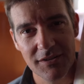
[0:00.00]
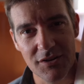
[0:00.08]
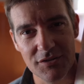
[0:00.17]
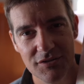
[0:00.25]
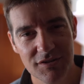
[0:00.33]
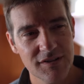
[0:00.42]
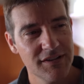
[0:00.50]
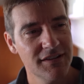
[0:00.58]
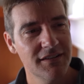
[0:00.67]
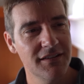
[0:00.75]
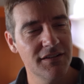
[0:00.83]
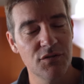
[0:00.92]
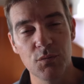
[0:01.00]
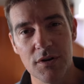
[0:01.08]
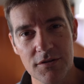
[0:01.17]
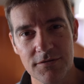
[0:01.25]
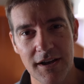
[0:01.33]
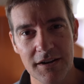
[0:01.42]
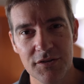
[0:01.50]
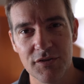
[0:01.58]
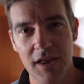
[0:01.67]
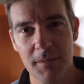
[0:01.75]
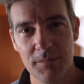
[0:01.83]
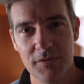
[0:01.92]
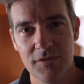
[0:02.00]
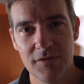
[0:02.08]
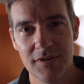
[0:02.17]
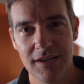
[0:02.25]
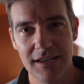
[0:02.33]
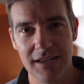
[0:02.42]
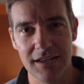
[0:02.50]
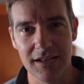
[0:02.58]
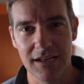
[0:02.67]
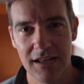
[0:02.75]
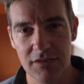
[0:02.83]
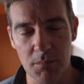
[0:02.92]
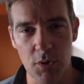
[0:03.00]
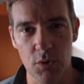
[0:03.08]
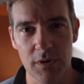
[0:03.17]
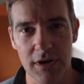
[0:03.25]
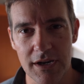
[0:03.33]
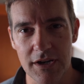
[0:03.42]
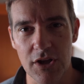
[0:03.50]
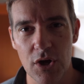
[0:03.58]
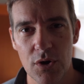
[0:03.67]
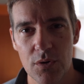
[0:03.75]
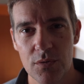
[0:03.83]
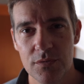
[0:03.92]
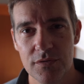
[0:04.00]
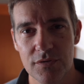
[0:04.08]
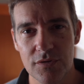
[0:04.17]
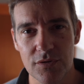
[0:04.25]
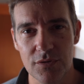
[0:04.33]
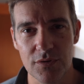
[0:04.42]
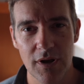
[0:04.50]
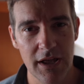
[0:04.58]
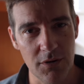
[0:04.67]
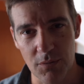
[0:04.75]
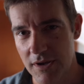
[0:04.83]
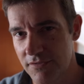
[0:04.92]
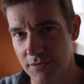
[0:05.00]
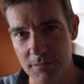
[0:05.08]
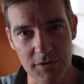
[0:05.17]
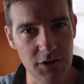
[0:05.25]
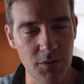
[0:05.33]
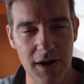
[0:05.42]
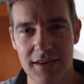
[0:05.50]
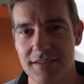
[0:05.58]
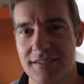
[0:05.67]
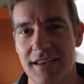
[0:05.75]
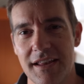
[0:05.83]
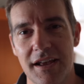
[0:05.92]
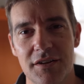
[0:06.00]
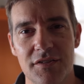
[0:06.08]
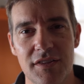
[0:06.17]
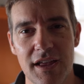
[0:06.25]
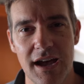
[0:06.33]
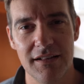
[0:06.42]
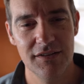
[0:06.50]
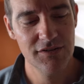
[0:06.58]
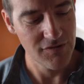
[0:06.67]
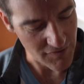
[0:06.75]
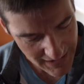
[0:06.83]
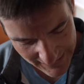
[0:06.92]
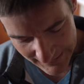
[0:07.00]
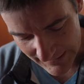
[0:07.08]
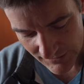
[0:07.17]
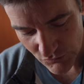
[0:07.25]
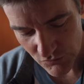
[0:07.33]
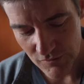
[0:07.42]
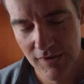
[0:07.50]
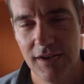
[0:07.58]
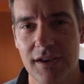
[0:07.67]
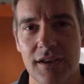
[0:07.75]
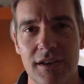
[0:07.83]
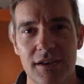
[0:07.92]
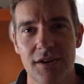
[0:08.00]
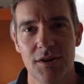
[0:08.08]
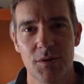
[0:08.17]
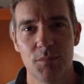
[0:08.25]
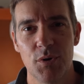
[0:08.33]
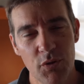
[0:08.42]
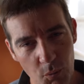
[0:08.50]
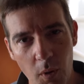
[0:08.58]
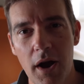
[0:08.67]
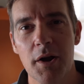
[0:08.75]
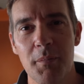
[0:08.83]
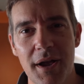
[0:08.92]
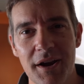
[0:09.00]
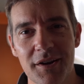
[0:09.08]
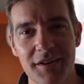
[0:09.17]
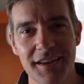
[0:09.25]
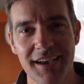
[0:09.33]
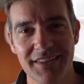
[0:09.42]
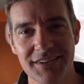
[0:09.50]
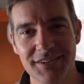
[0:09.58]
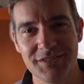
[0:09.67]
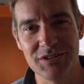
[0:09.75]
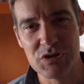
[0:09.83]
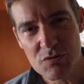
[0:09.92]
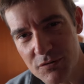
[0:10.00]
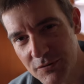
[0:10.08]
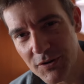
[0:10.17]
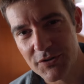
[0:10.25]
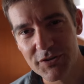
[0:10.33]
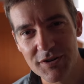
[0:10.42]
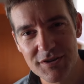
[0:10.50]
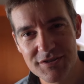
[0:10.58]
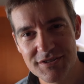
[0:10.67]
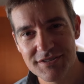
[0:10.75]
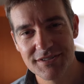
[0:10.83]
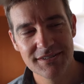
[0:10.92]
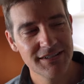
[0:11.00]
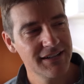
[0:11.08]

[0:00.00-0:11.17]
close. This is one of the final steps in getting the boat ready to go to head away from the US, head out to the islands, and that is putting the water maker together. New filters,